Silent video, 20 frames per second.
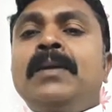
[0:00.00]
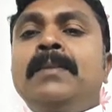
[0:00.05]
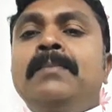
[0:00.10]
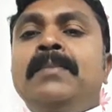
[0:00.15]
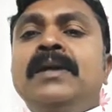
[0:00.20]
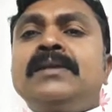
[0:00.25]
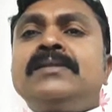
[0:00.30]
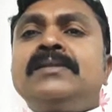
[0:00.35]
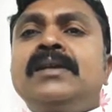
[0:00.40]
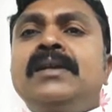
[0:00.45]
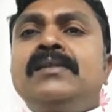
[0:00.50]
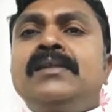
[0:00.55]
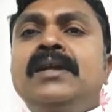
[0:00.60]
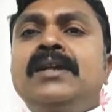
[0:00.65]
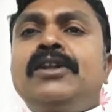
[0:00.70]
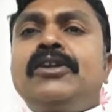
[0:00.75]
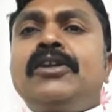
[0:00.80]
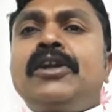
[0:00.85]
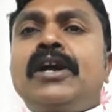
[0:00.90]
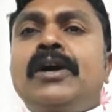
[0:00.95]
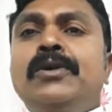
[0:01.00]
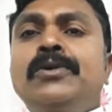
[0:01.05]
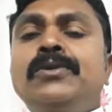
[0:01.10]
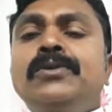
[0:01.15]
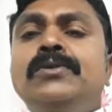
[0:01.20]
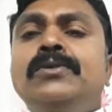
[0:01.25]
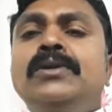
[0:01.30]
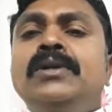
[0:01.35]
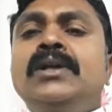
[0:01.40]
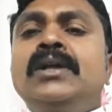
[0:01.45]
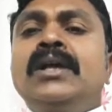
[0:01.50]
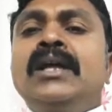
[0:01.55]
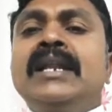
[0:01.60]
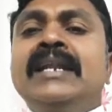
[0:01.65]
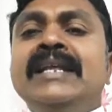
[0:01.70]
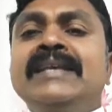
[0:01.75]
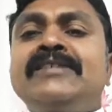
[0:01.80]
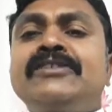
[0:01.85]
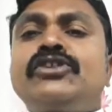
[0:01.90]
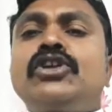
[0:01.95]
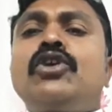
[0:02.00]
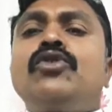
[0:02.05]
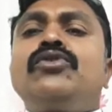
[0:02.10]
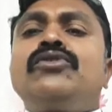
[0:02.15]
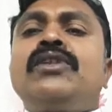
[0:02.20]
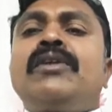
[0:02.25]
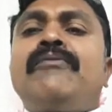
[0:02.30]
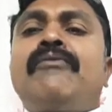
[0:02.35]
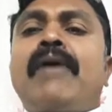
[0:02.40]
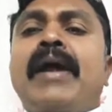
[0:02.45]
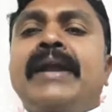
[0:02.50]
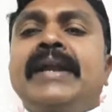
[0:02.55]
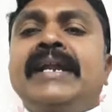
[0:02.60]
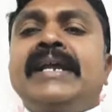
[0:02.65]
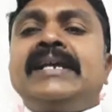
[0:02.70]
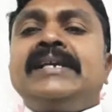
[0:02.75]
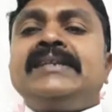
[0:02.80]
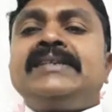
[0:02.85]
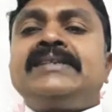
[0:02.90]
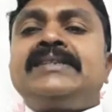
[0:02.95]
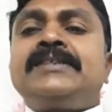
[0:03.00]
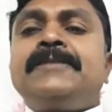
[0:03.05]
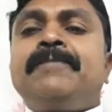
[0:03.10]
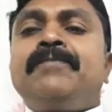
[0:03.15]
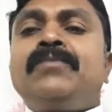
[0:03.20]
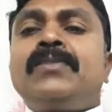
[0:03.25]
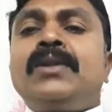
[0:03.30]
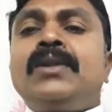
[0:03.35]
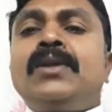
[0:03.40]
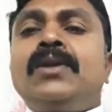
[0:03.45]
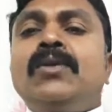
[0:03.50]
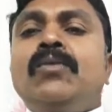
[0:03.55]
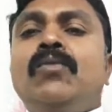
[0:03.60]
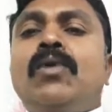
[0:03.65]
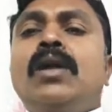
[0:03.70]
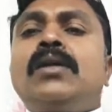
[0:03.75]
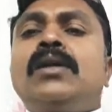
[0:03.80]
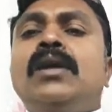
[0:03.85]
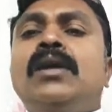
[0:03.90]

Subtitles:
Based on that, you have to list out the findings. What